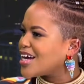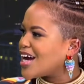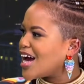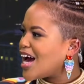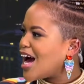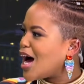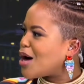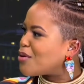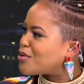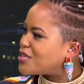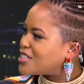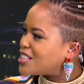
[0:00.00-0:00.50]

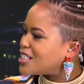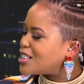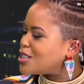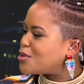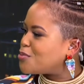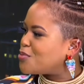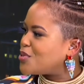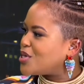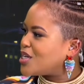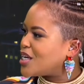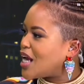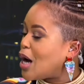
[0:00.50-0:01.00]
How has it
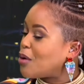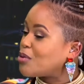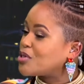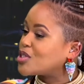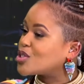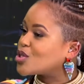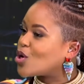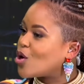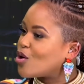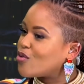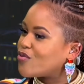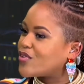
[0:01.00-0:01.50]
been? How has
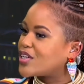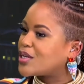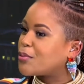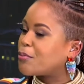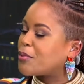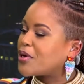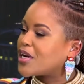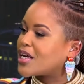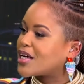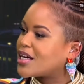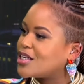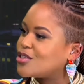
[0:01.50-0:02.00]
COVID
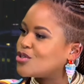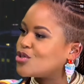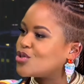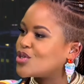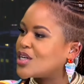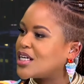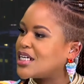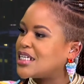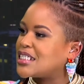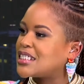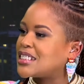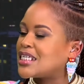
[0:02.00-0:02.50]
pelekad you
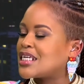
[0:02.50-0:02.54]
guys?